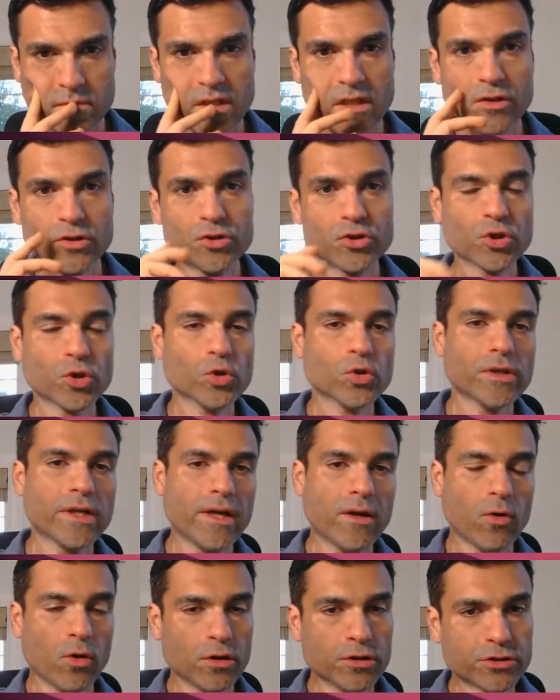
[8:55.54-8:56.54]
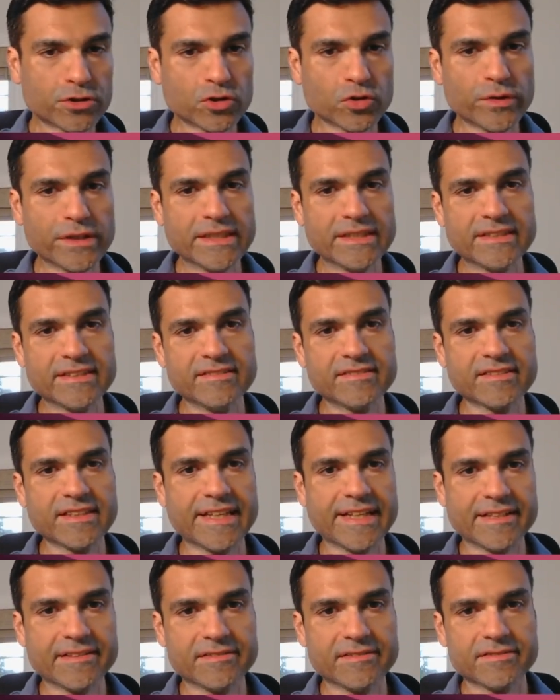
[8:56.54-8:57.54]
So also in this
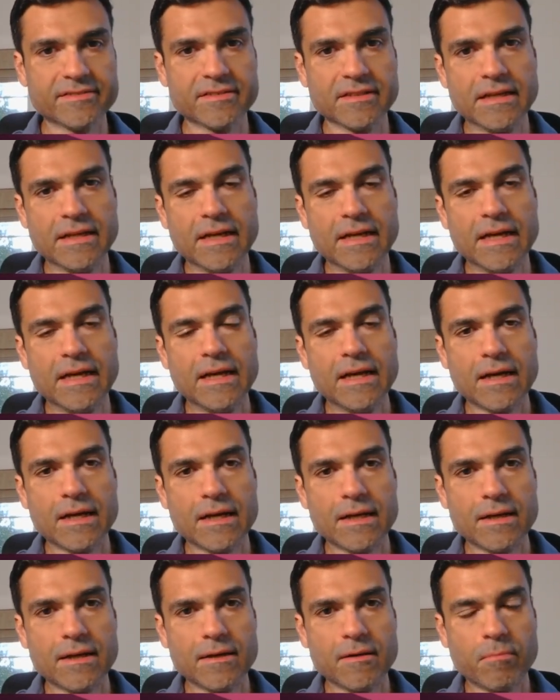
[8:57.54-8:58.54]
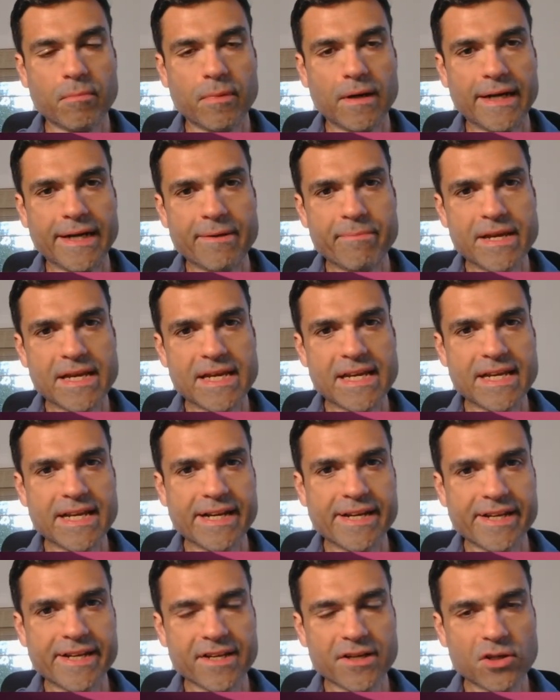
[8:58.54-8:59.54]
case, by making
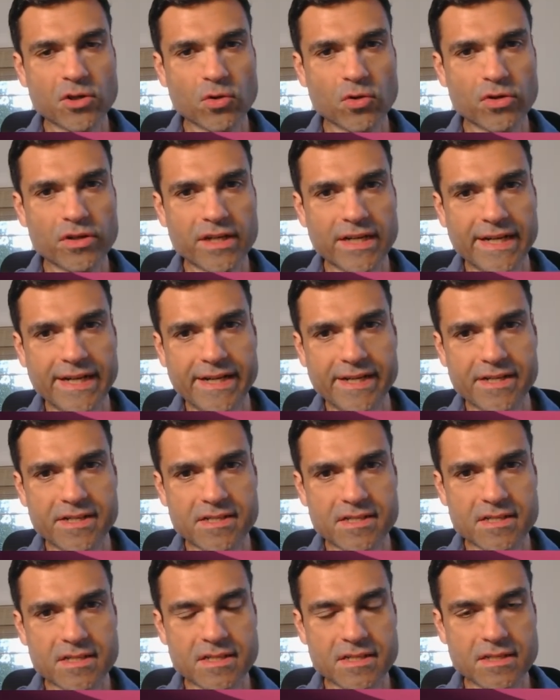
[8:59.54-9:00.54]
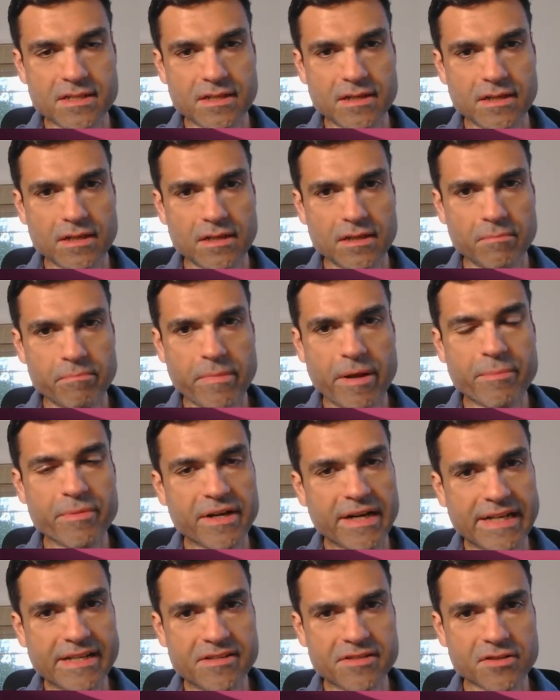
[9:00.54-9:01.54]
it ignore its
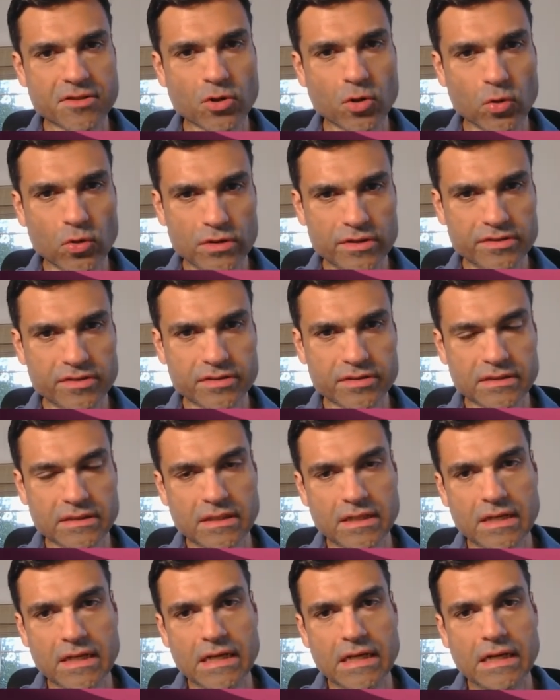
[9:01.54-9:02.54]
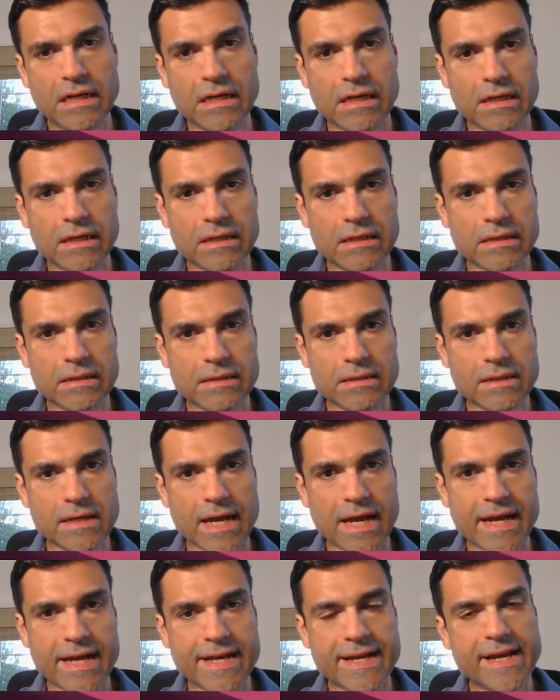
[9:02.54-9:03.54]
memorized goals,
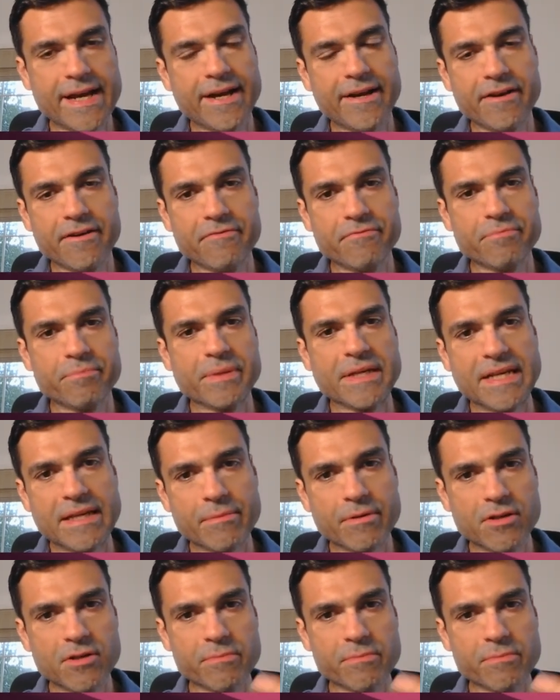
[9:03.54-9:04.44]
I have been able to